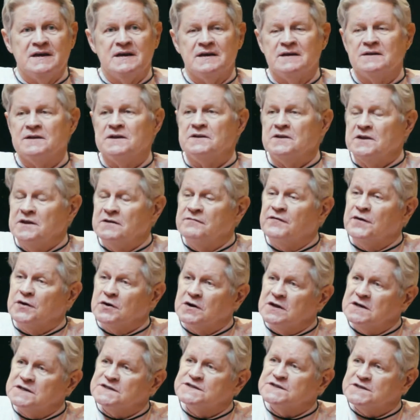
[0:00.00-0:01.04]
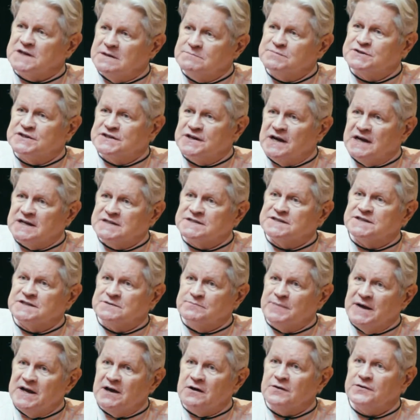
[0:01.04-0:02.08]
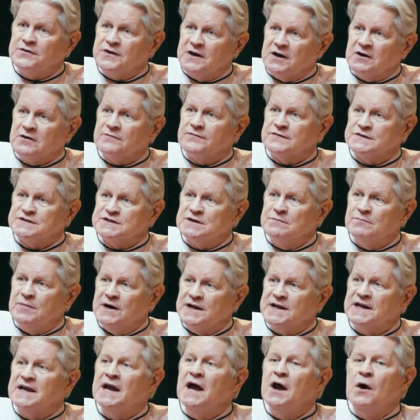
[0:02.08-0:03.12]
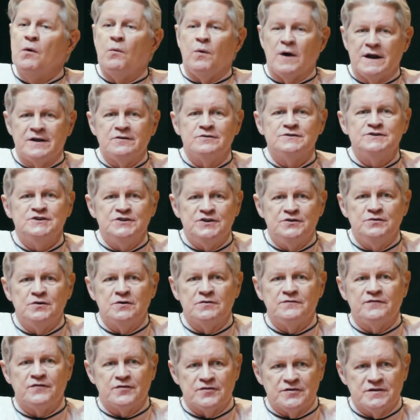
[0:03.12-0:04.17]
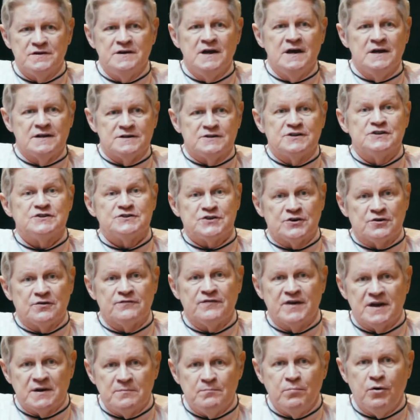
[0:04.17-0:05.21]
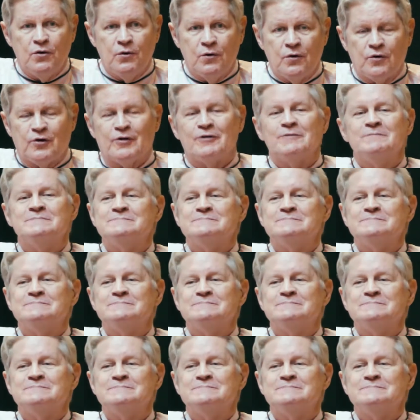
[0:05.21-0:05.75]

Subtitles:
If you're going to subsidize some health care for somebody, why don't you do it for the deserving poor?